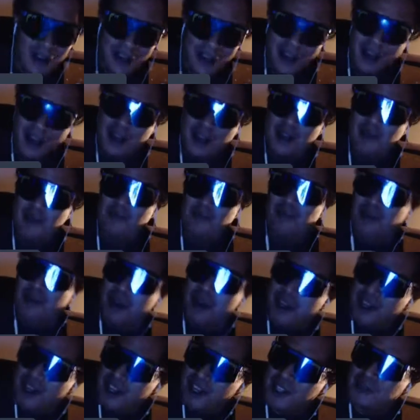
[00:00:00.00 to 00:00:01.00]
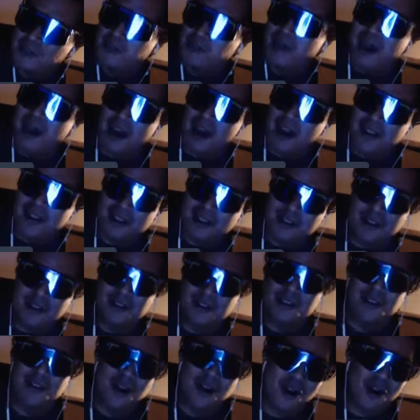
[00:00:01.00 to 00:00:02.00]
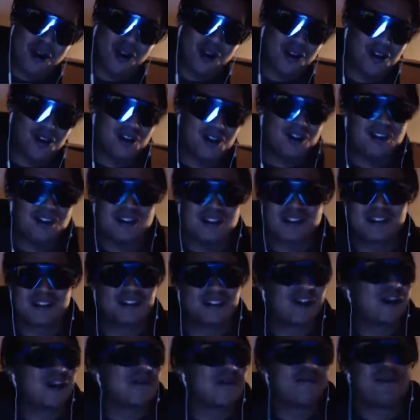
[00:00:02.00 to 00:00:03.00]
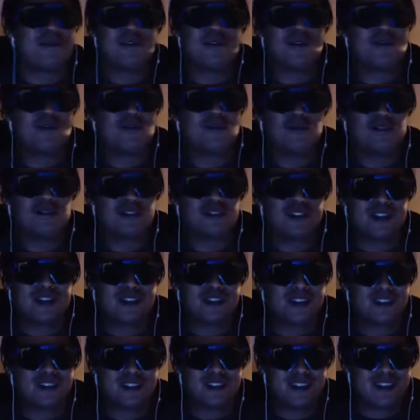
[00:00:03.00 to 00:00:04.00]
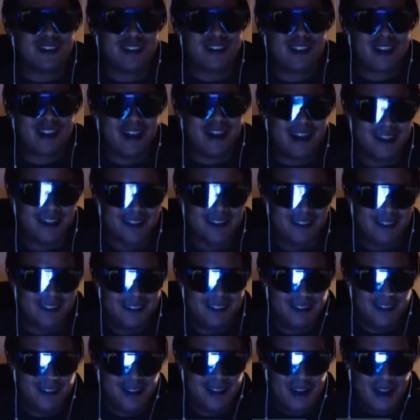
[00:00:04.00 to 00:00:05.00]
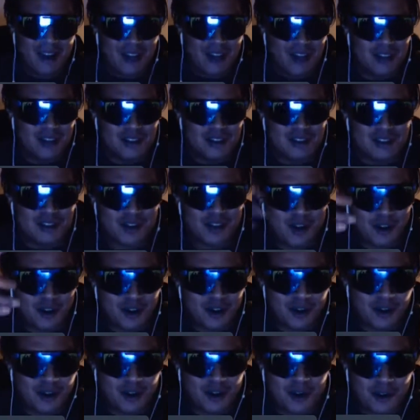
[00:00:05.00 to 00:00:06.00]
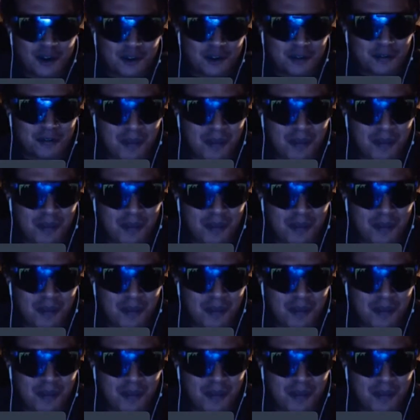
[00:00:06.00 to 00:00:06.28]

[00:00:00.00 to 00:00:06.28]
Embraced by the darkness, I'm losing the light. Encircled